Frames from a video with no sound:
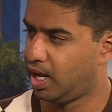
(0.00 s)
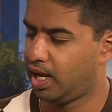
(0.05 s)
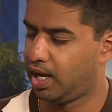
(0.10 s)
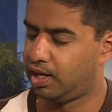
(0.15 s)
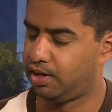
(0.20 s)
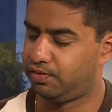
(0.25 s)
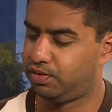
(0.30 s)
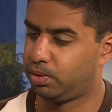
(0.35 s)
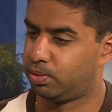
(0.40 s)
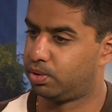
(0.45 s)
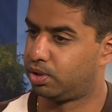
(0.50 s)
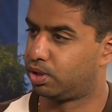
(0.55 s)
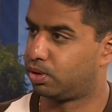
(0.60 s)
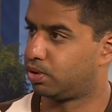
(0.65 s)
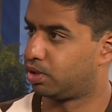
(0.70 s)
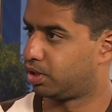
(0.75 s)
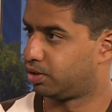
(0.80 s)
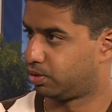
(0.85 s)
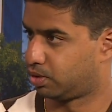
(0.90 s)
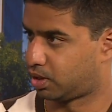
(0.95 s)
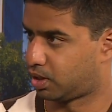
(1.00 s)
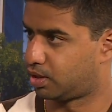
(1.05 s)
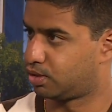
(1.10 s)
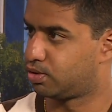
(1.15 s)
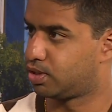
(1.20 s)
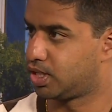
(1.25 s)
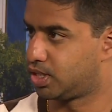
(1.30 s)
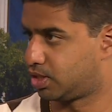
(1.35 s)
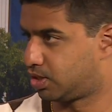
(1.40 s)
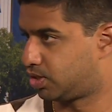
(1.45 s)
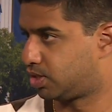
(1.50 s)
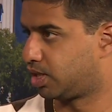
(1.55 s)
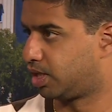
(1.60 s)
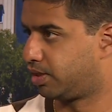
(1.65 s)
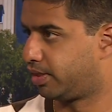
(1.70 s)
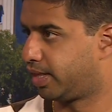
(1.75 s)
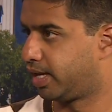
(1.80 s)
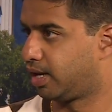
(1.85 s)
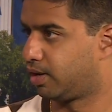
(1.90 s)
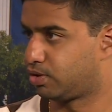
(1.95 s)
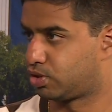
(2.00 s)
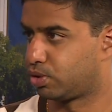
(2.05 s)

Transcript: And if you were to go to other countries, it's done there.